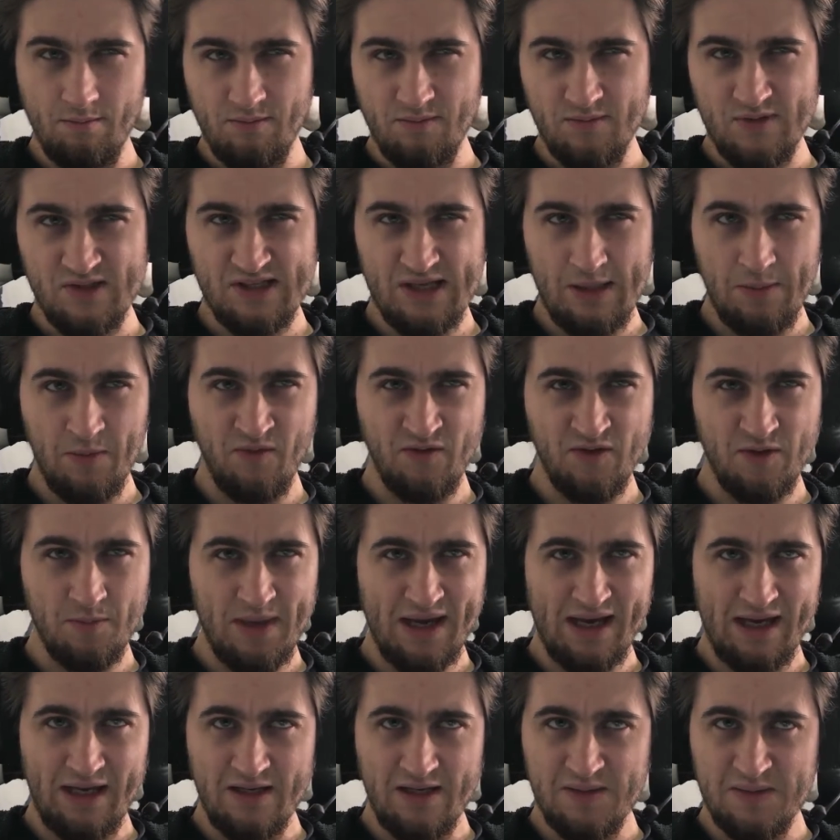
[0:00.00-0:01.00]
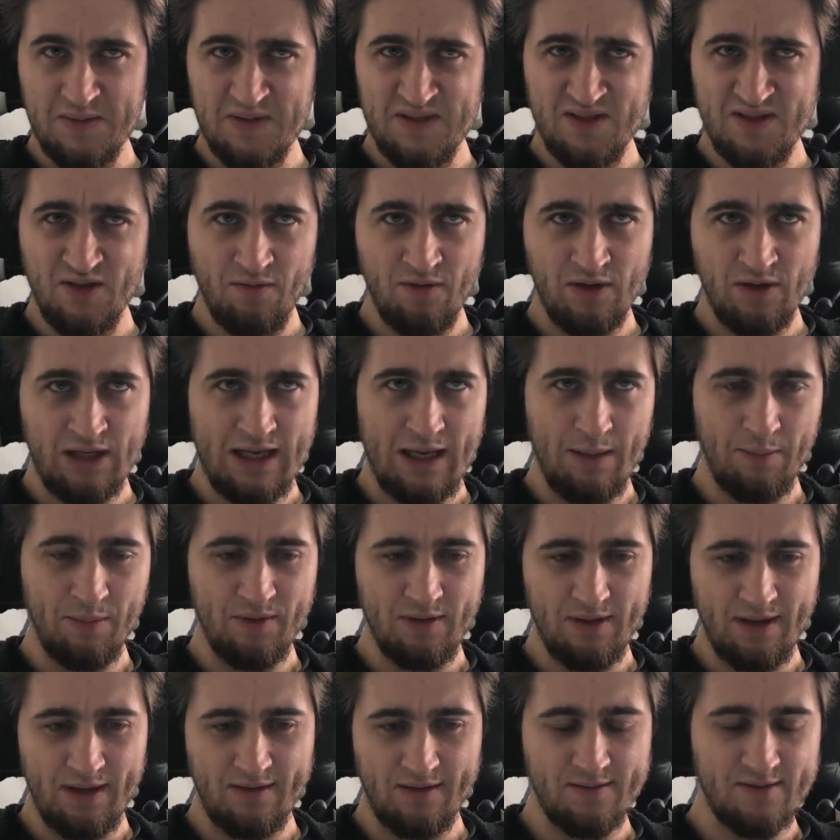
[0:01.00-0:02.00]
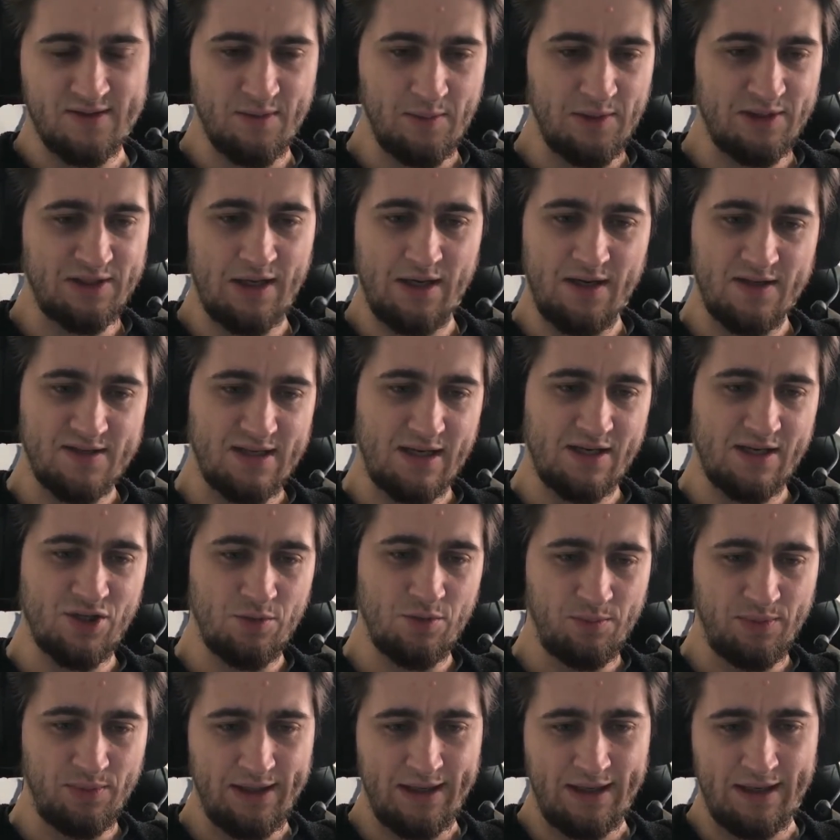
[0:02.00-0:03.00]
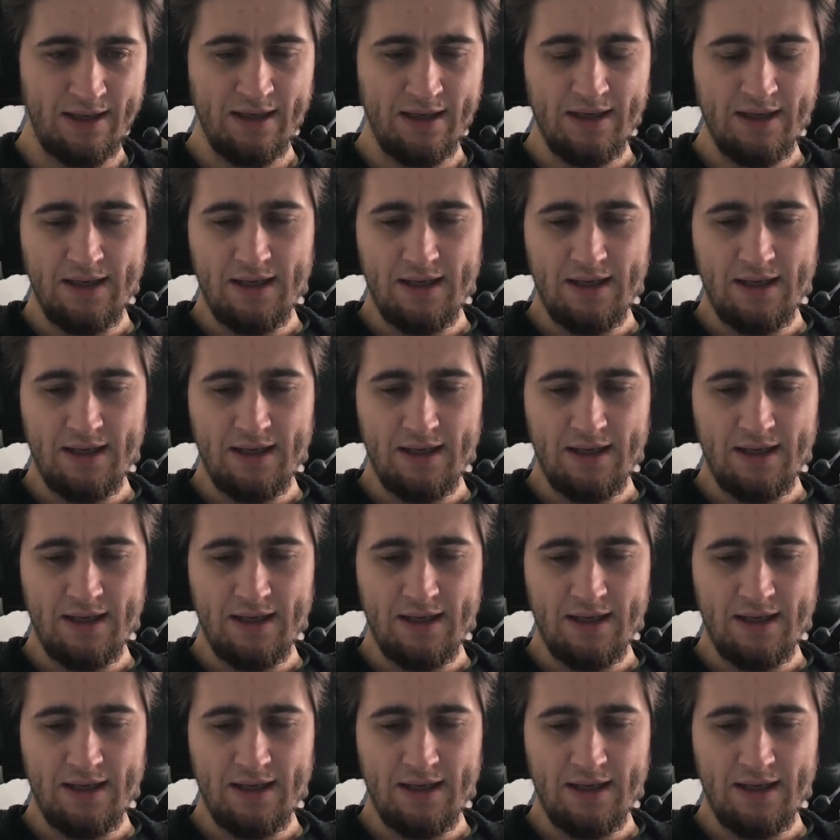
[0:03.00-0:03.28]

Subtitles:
some of the mechanisms overlap, like simultaneous action play,